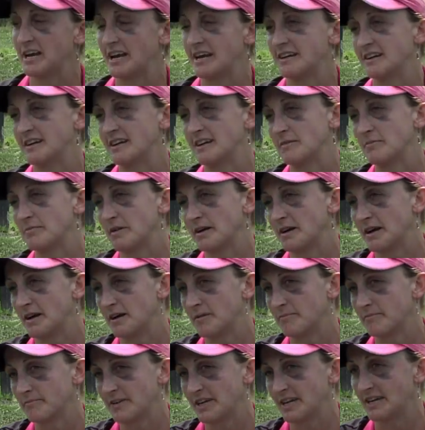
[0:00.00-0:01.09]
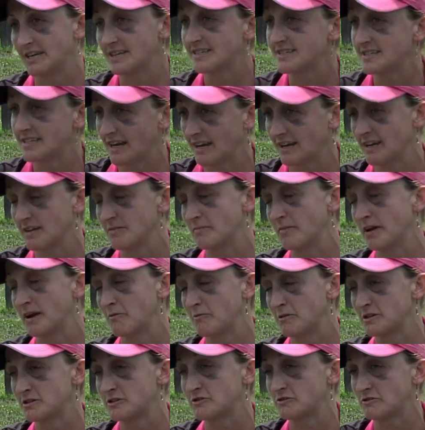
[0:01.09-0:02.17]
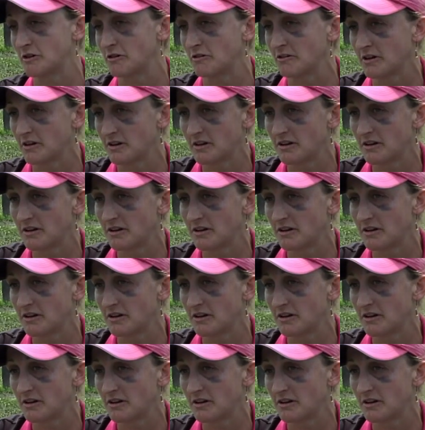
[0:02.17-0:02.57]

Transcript: I ended up um, getting second by one stroke.